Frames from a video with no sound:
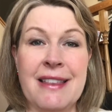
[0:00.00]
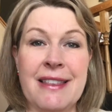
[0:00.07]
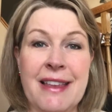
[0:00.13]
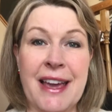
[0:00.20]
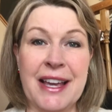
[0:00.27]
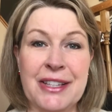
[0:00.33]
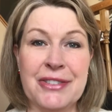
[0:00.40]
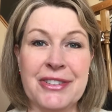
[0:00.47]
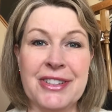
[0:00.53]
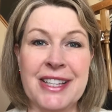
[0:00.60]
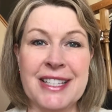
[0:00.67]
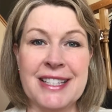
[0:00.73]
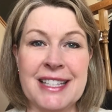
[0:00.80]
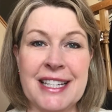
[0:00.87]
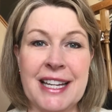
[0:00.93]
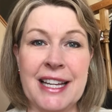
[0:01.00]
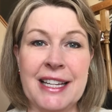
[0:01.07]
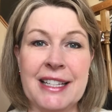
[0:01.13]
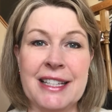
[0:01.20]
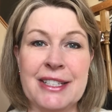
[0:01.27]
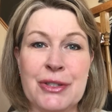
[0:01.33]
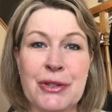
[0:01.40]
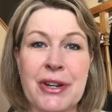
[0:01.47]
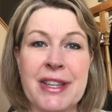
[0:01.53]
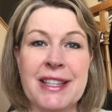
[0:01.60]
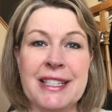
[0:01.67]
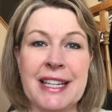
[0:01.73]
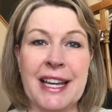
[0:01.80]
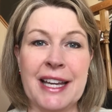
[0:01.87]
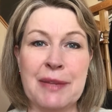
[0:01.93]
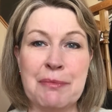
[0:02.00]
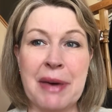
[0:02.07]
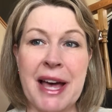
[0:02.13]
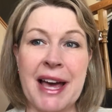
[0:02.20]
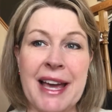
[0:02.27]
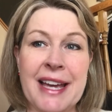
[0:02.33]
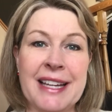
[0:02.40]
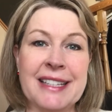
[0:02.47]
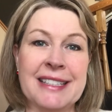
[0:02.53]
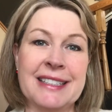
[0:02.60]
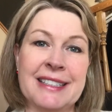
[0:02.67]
Thanks for listening. Enjoy the day. Bye.